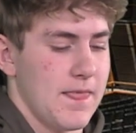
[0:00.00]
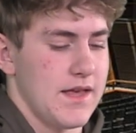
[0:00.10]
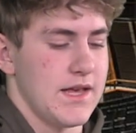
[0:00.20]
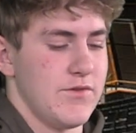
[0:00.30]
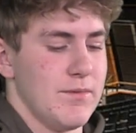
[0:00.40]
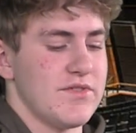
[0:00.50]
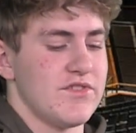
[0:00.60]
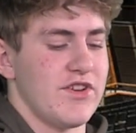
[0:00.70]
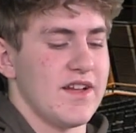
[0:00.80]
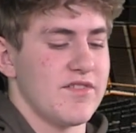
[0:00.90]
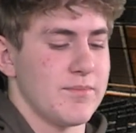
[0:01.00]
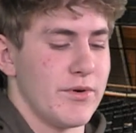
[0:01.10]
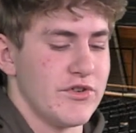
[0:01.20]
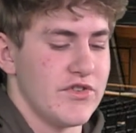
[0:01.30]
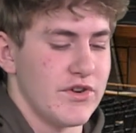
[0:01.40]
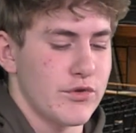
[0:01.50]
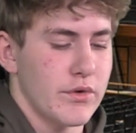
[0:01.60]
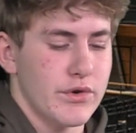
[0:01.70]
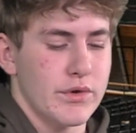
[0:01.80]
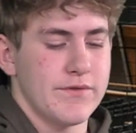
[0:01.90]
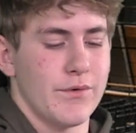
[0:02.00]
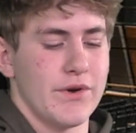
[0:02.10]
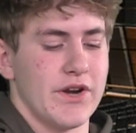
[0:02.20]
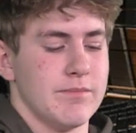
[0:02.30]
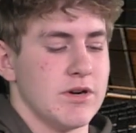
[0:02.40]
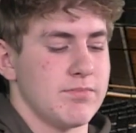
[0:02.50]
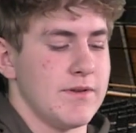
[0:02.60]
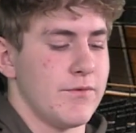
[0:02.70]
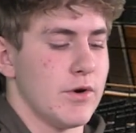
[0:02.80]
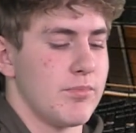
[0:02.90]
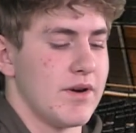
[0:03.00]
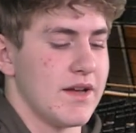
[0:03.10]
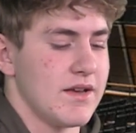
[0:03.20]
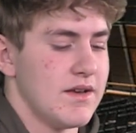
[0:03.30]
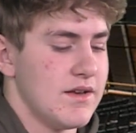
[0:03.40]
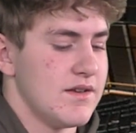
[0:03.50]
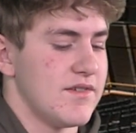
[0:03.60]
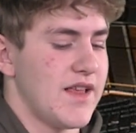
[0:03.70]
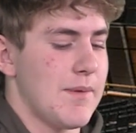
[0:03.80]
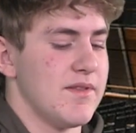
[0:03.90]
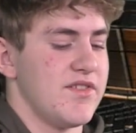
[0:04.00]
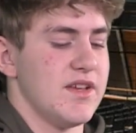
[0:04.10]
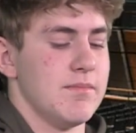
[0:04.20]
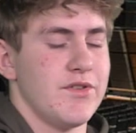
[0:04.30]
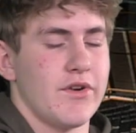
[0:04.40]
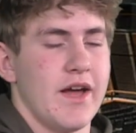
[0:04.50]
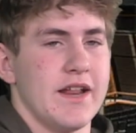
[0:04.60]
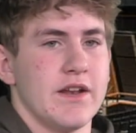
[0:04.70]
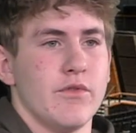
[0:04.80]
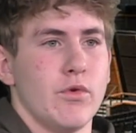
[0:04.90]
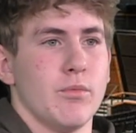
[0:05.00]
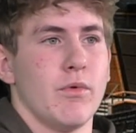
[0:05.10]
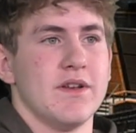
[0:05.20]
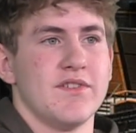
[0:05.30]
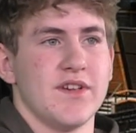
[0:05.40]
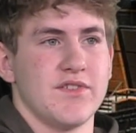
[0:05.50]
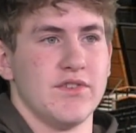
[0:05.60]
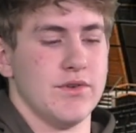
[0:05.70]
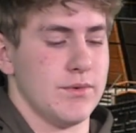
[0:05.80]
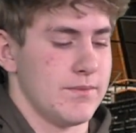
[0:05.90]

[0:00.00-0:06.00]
If you missed a chance to purchase your 2024 yearbook before break, stop and see Mr. Henning in room 162.